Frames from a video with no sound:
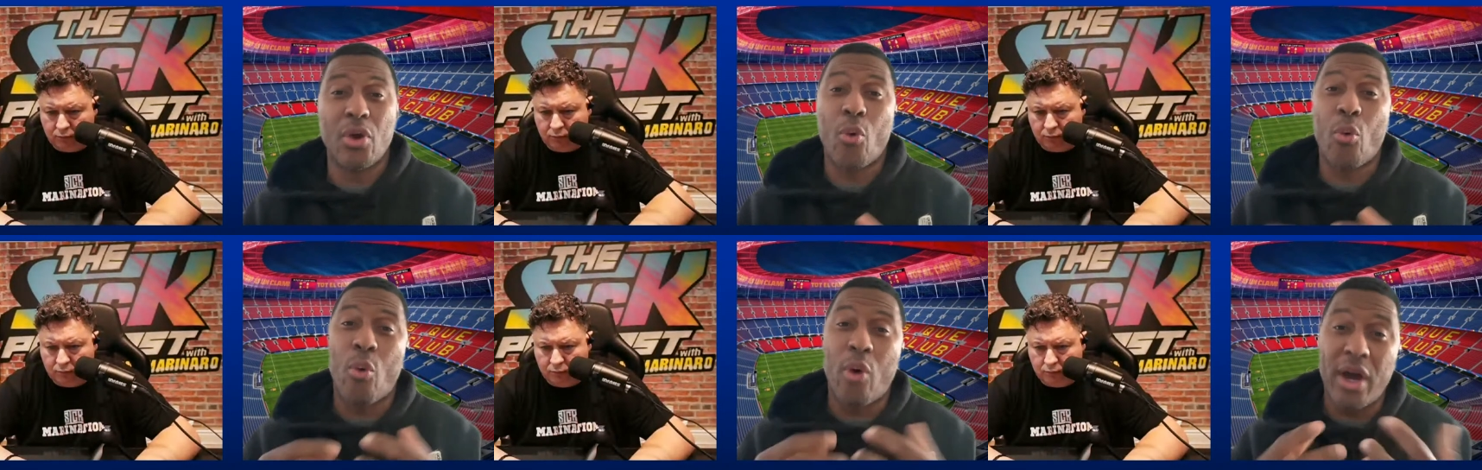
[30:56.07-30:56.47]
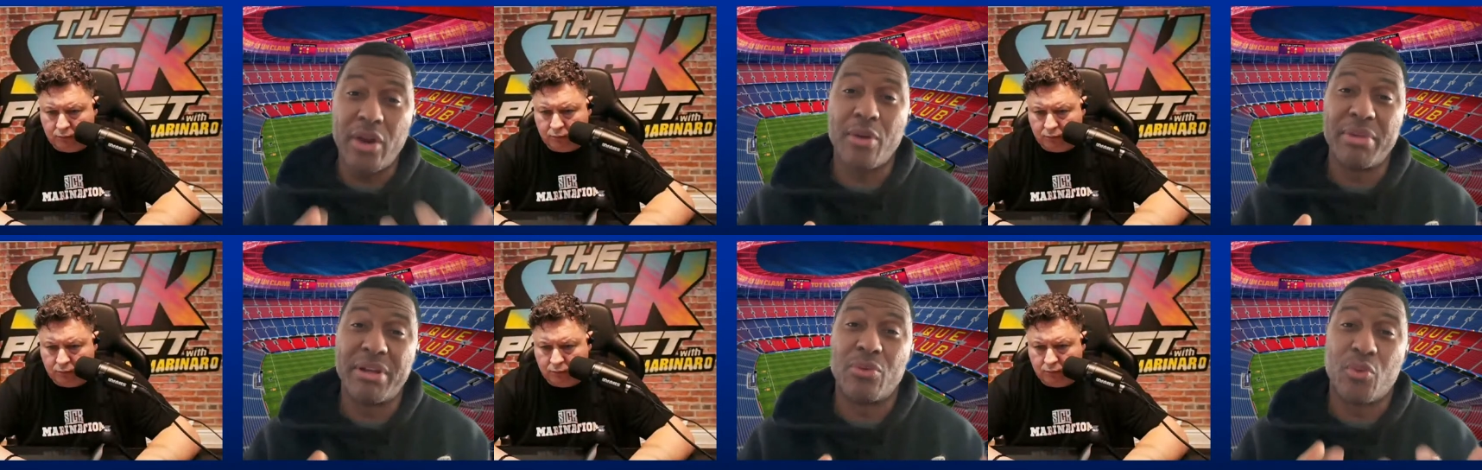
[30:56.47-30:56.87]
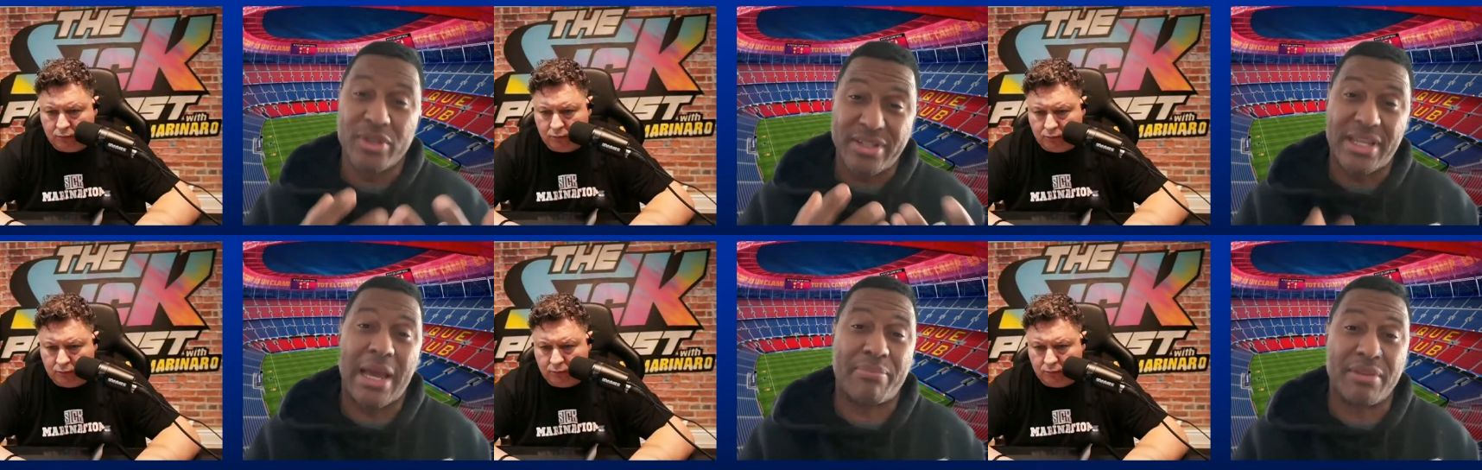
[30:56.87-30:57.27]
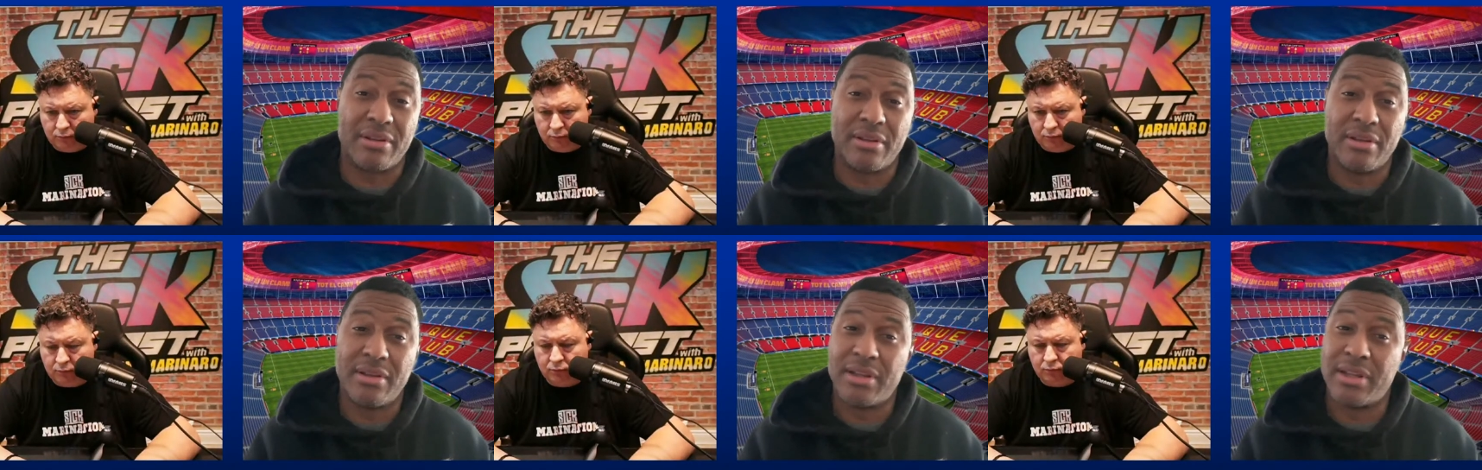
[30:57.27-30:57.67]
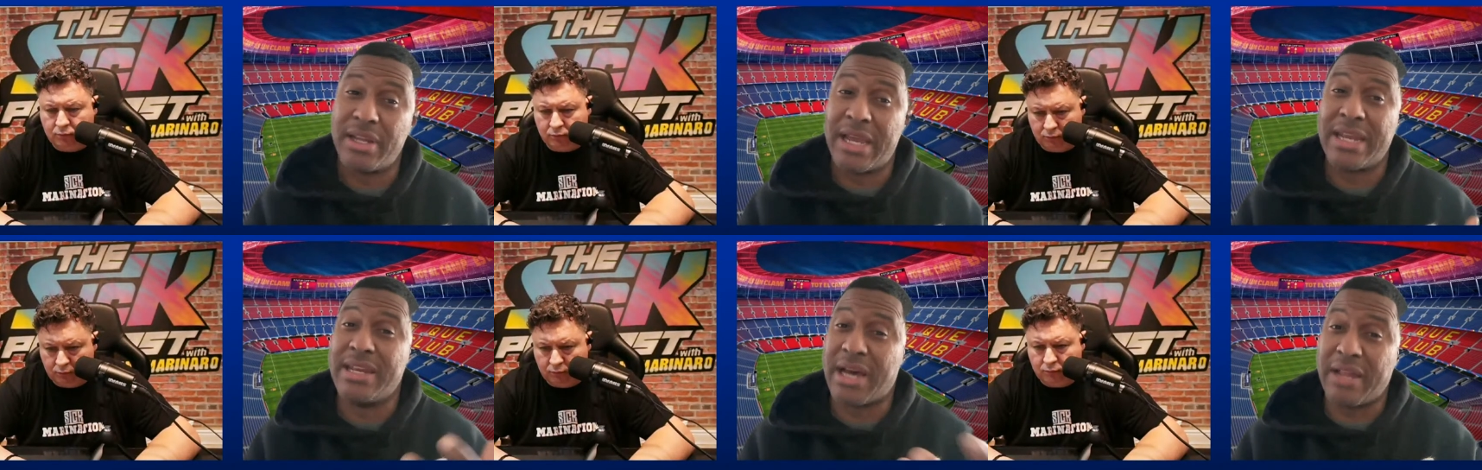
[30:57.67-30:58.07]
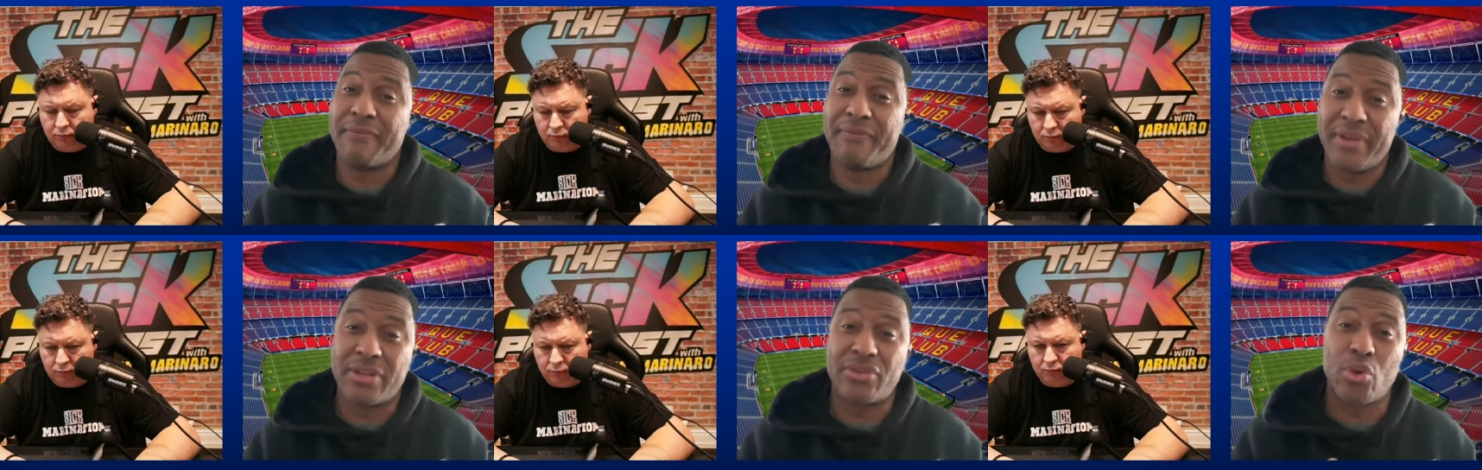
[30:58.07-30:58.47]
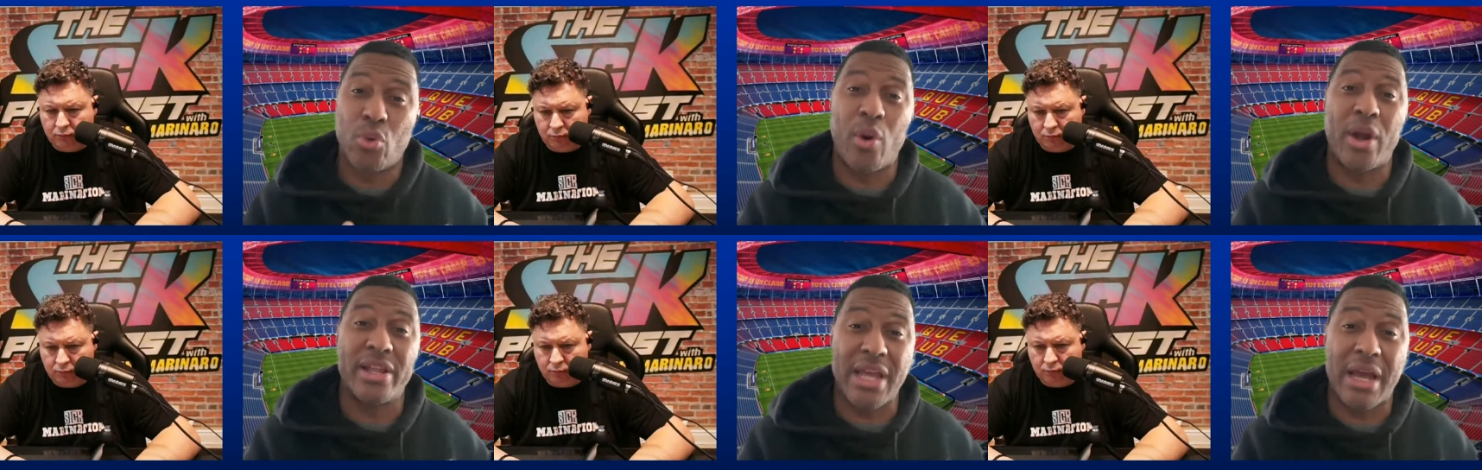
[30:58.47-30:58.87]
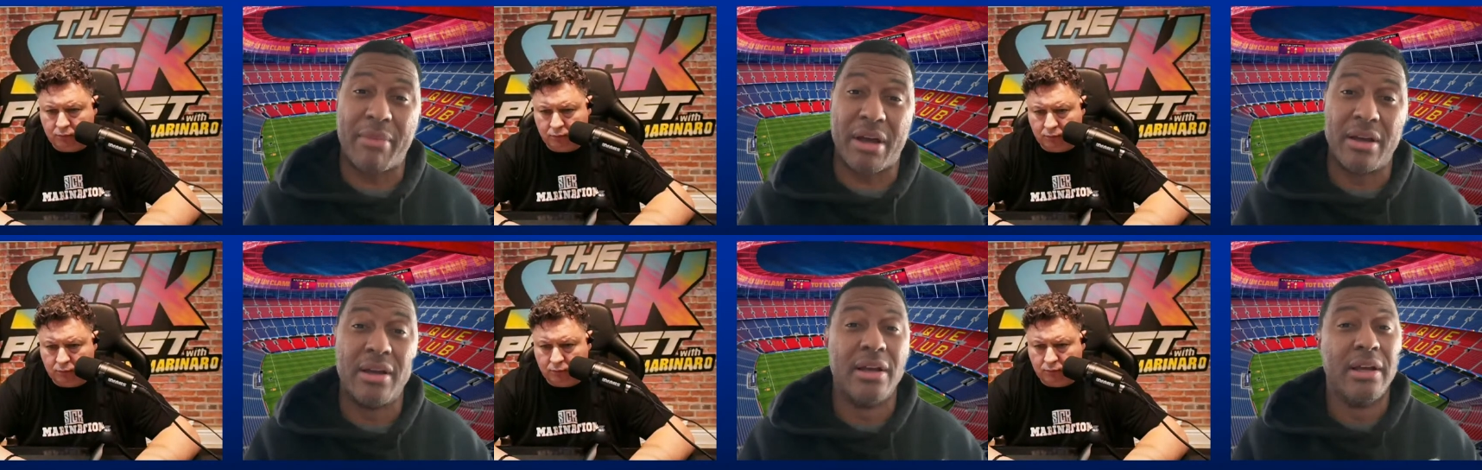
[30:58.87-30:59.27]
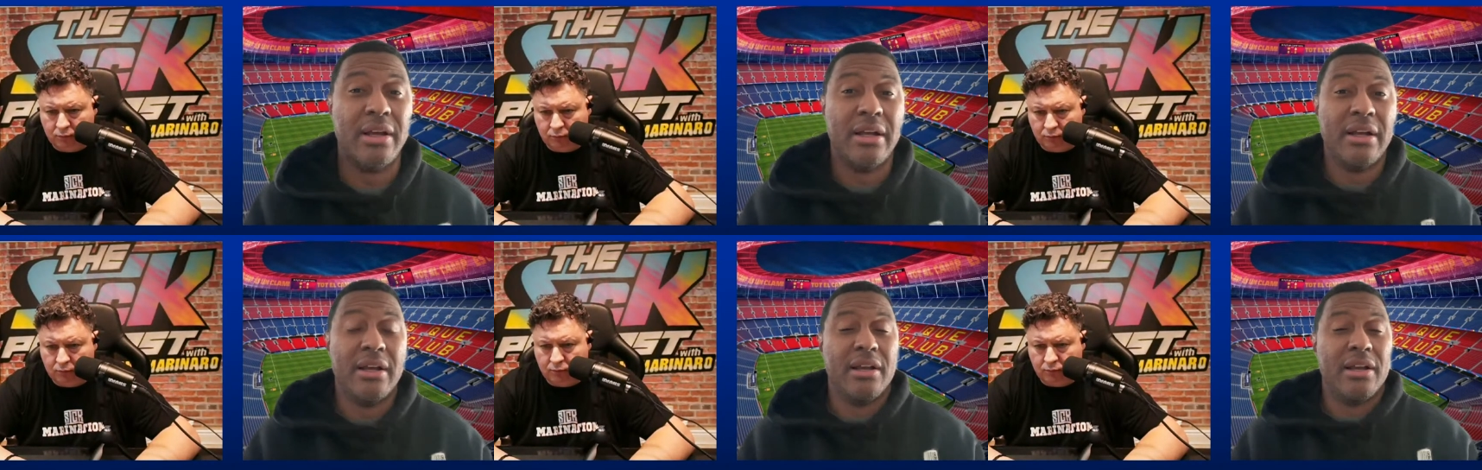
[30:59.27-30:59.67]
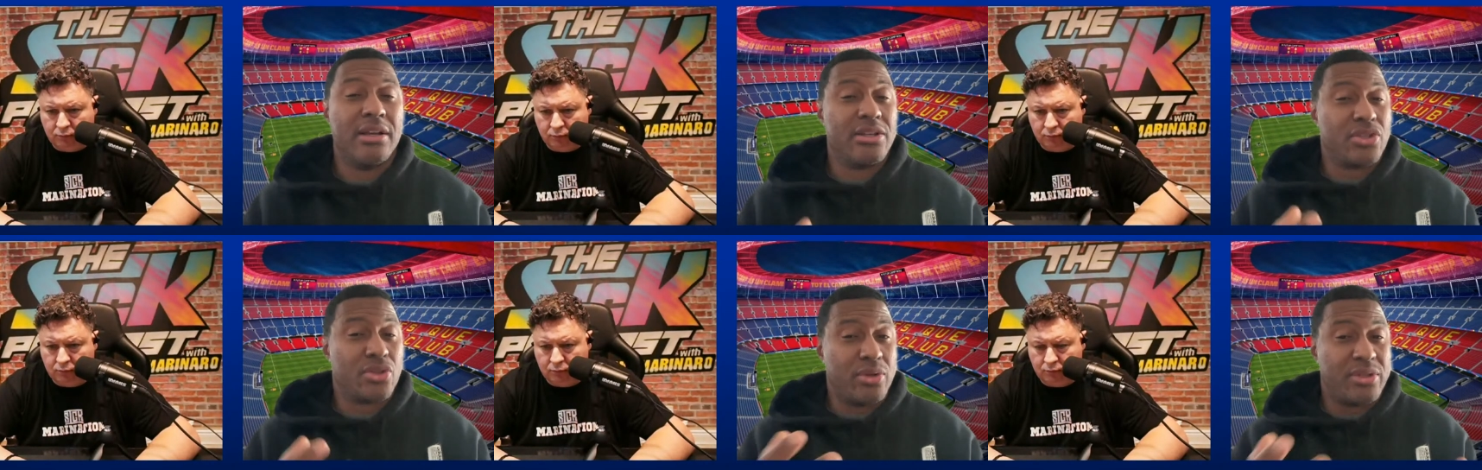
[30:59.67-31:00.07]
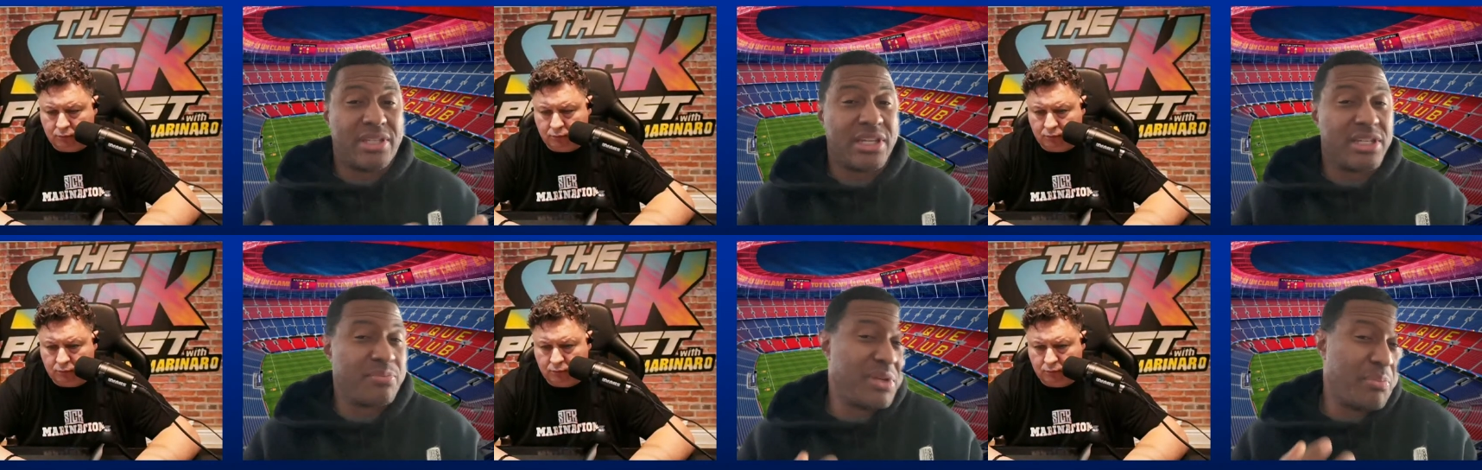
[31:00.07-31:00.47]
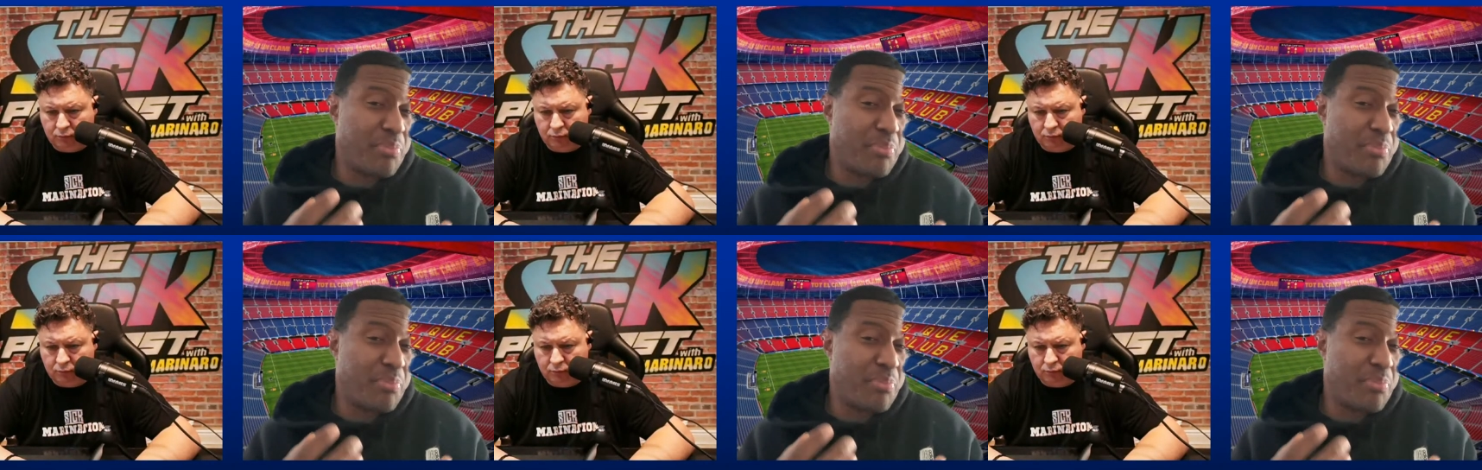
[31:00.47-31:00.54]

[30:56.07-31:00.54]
Speaker 1: Waterman was captain and not Victor Wanyama. So it tells me